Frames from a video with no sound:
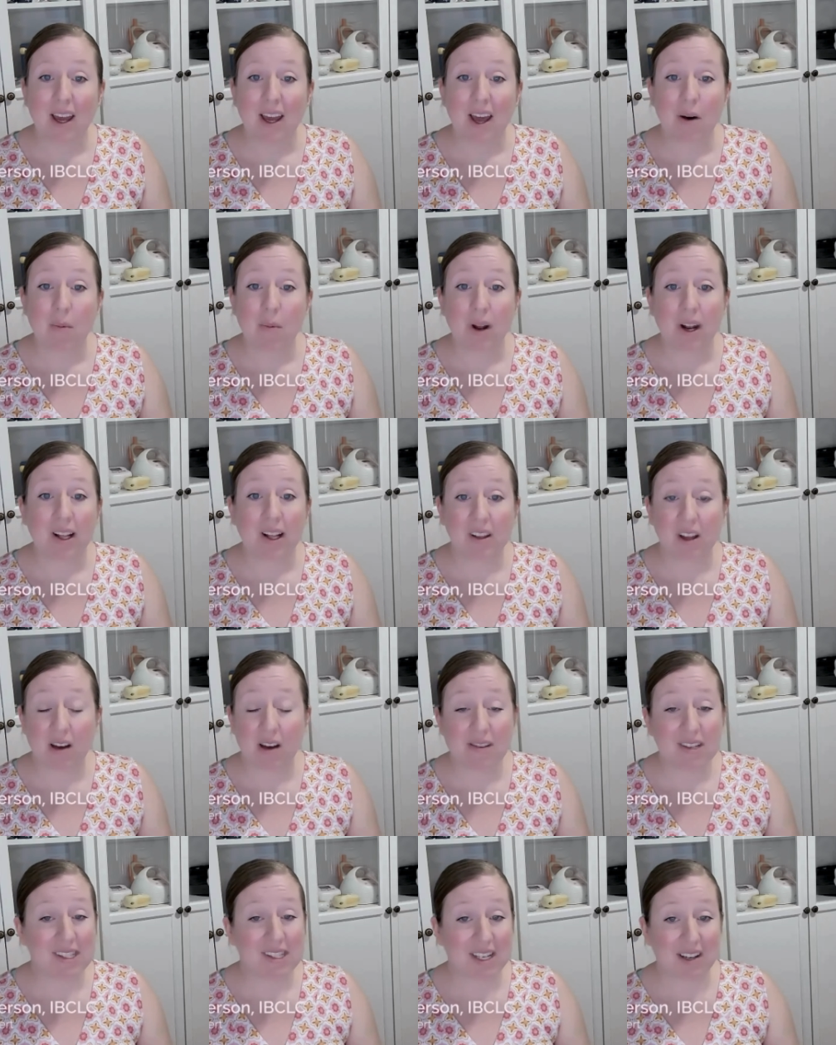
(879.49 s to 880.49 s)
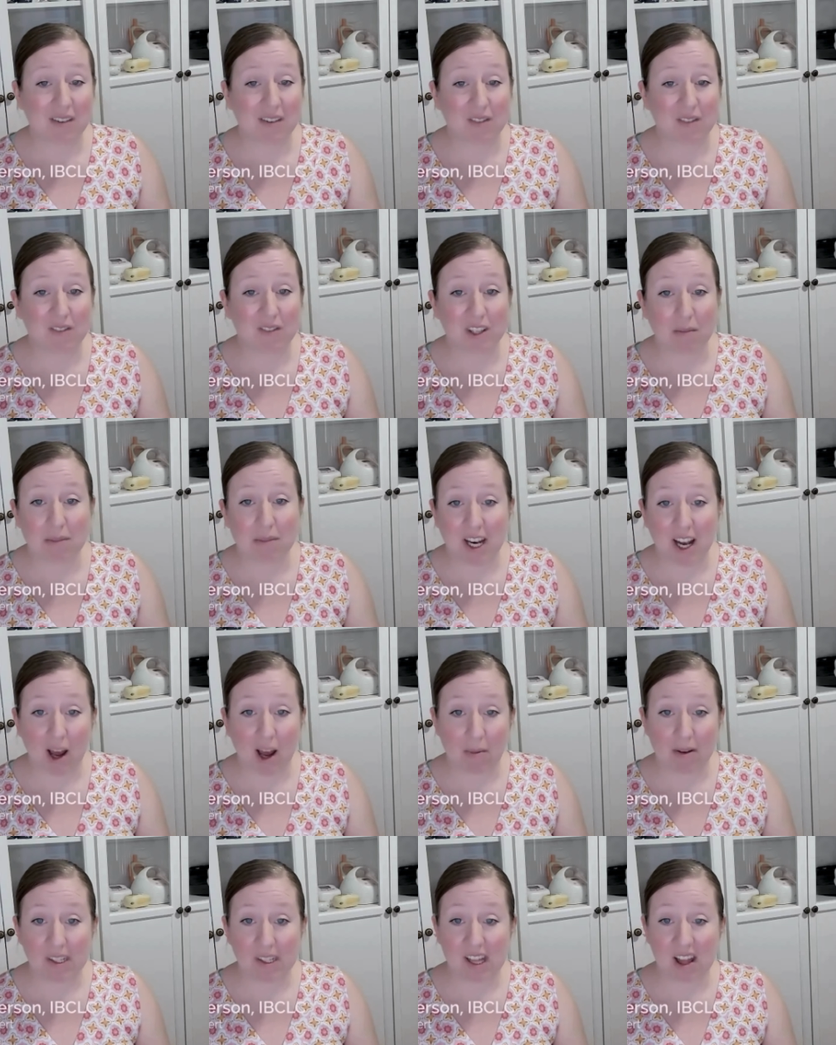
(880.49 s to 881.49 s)
And what I love is that if something
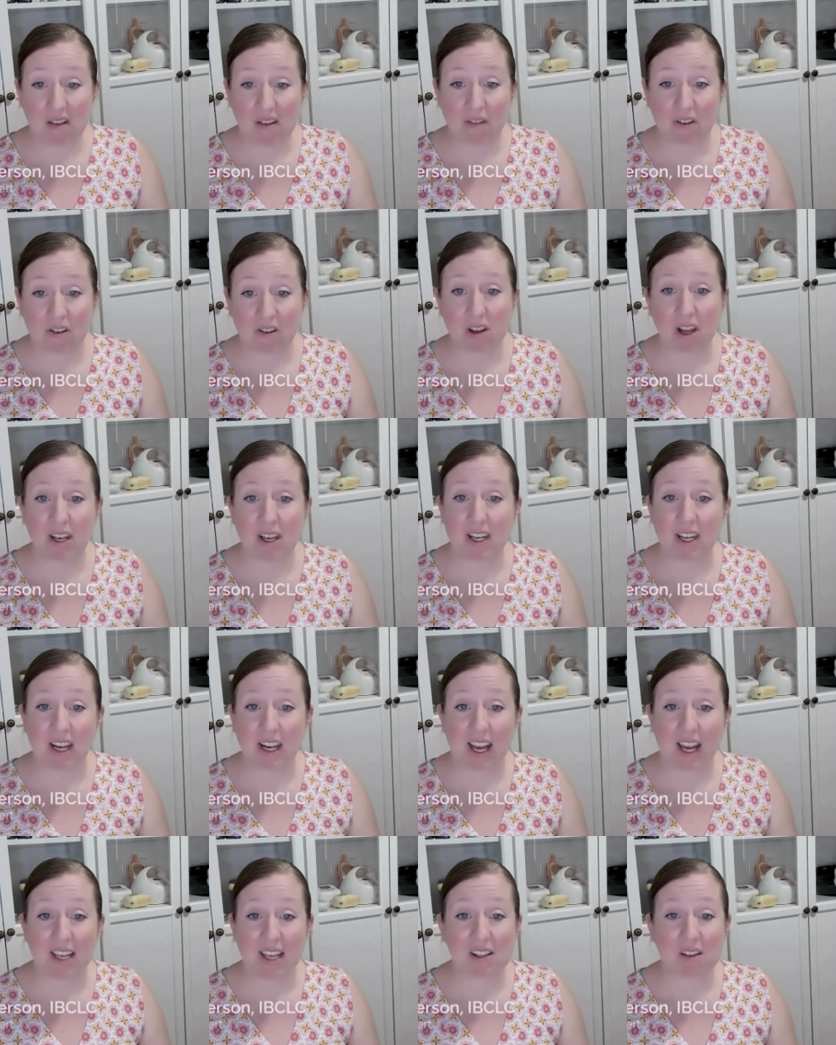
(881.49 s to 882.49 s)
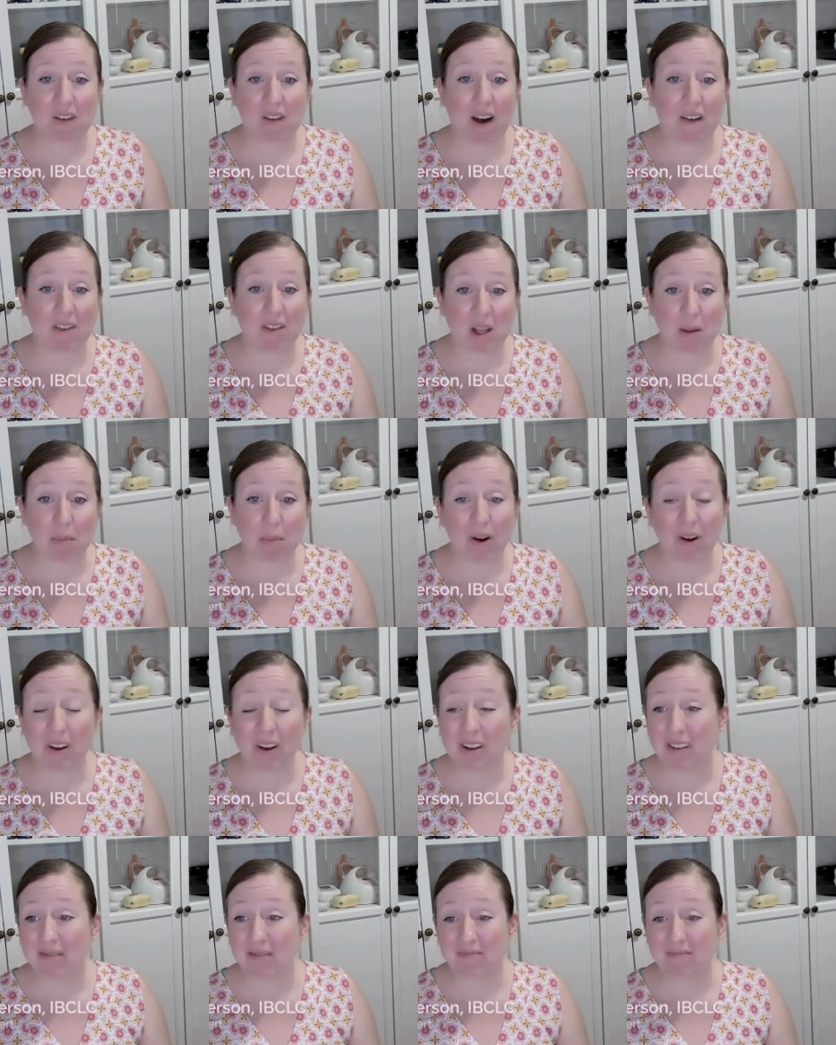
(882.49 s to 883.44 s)
happens in that first 90 days of having the part,